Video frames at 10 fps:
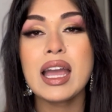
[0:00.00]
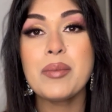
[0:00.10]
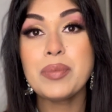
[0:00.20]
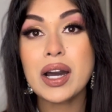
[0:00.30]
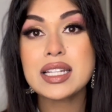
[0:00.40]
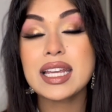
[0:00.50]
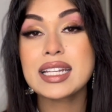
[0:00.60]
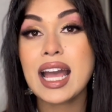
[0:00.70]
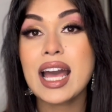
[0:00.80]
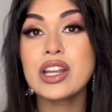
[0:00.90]
But it
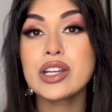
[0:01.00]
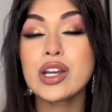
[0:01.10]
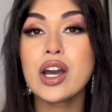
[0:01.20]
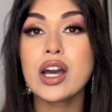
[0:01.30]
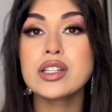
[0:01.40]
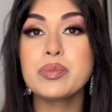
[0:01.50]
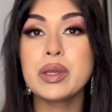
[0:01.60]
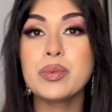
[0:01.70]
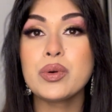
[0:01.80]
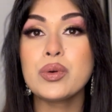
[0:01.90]
can occur to
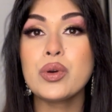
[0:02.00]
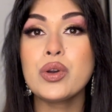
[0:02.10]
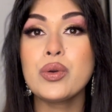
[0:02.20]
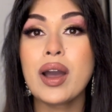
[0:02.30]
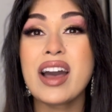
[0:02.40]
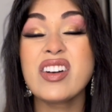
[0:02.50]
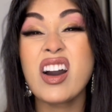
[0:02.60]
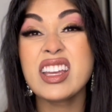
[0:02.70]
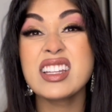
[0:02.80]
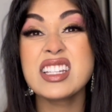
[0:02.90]
people who have
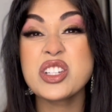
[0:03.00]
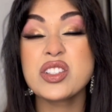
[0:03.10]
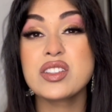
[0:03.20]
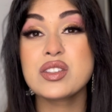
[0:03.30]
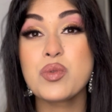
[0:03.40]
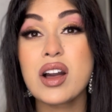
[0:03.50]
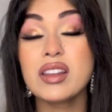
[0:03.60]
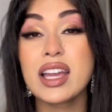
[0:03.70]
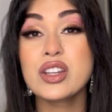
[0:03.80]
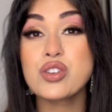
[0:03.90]
eye conditions as well,
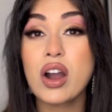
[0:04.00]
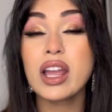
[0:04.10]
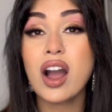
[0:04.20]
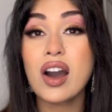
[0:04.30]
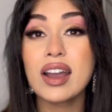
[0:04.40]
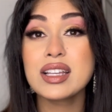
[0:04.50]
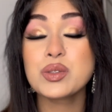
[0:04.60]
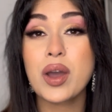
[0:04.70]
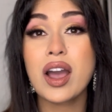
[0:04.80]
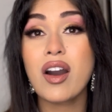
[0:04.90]
like dry eyes,
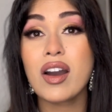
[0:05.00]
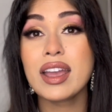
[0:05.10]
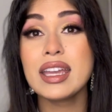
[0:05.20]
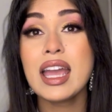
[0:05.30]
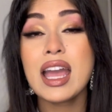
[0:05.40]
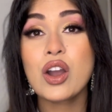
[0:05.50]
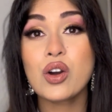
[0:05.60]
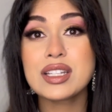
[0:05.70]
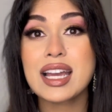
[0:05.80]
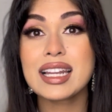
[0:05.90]
wear eye
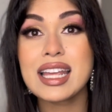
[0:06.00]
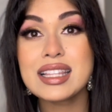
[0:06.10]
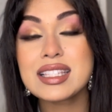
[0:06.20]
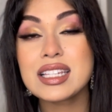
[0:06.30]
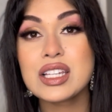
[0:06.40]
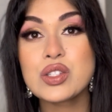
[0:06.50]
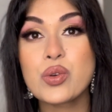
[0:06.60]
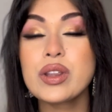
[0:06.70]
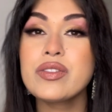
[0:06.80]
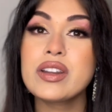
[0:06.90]
contact lenses,
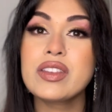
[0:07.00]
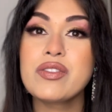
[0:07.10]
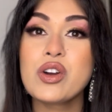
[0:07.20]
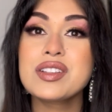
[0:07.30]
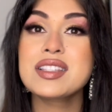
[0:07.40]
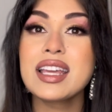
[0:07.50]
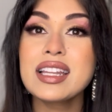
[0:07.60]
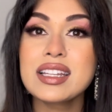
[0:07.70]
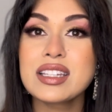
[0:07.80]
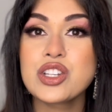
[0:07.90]
or even if they've got a skin
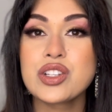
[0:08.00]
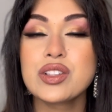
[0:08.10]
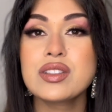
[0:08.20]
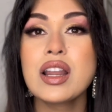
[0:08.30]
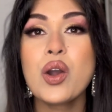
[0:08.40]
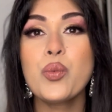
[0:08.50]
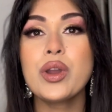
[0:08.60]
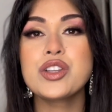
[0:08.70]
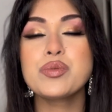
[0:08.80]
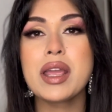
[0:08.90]
condition
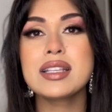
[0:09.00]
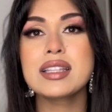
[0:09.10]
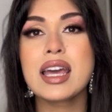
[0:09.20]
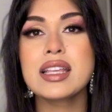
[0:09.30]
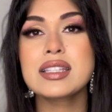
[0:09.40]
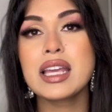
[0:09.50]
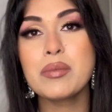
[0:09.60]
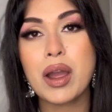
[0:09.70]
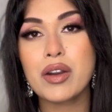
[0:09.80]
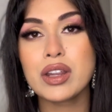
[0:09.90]
which makes their skin
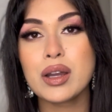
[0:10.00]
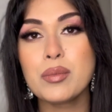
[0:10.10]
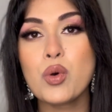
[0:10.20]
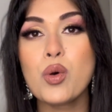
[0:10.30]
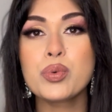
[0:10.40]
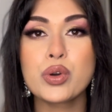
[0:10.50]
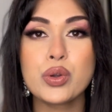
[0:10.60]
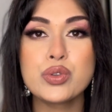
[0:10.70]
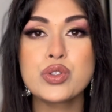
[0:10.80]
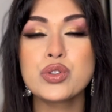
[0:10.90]
barrier more
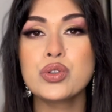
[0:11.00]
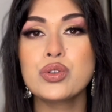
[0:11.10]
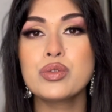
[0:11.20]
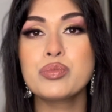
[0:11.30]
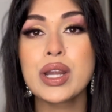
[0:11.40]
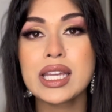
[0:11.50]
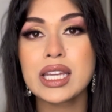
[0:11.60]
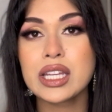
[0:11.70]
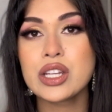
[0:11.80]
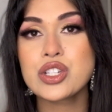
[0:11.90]
prone to
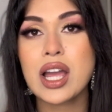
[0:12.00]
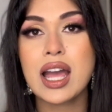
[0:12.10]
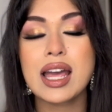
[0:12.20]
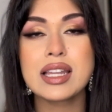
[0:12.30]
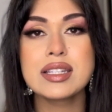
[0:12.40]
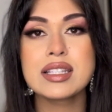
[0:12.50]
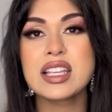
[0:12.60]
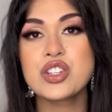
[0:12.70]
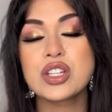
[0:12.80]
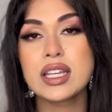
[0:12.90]
breakage and
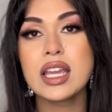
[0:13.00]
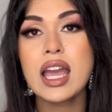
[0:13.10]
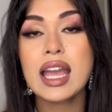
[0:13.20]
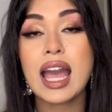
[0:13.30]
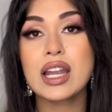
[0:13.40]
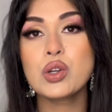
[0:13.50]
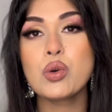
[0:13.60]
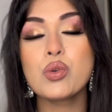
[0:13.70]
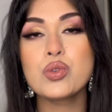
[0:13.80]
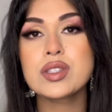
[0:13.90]
essentially can
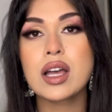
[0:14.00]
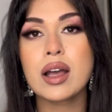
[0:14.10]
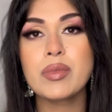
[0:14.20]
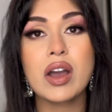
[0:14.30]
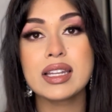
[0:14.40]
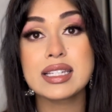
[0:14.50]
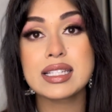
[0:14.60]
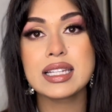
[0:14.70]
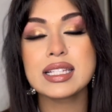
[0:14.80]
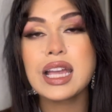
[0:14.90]
cause eyelid
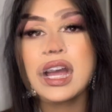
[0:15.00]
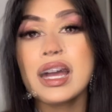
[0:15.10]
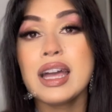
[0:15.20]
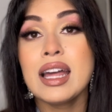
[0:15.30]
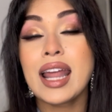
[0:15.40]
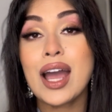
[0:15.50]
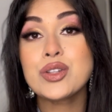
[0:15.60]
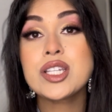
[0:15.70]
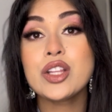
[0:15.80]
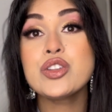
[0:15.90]
disease. Now,
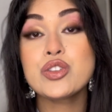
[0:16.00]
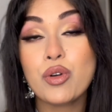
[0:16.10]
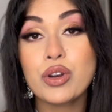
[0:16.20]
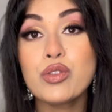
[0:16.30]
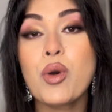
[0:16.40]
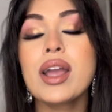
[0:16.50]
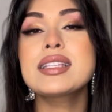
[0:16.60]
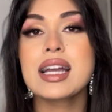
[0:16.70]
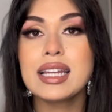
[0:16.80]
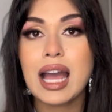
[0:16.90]
to tell you the story of what
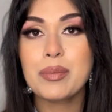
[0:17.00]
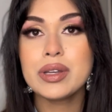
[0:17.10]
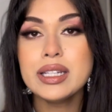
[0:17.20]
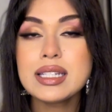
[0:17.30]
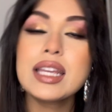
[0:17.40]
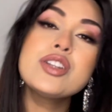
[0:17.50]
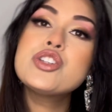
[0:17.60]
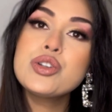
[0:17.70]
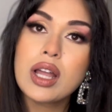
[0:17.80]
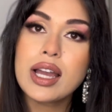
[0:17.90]
exactly happened, in
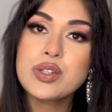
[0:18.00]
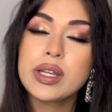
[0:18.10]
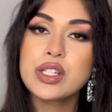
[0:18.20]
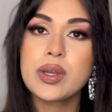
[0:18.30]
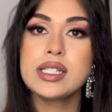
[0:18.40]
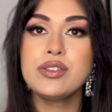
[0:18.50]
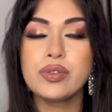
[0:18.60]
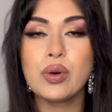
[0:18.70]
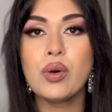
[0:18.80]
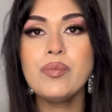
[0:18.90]
July
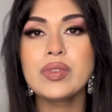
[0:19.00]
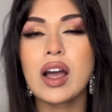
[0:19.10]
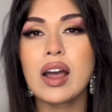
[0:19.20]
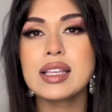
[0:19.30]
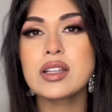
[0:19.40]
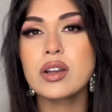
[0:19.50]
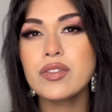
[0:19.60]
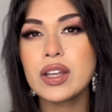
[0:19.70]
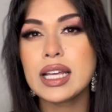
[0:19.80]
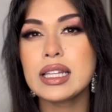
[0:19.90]
2024, I started
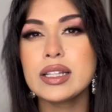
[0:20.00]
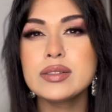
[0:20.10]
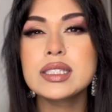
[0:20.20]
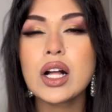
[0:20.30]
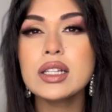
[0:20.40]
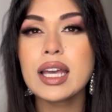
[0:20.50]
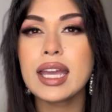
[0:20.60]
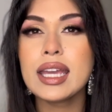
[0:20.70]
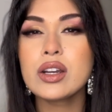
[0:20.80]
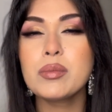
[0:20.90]
feeling a little dull
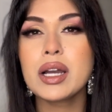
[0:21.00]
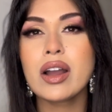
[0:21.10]
ache on my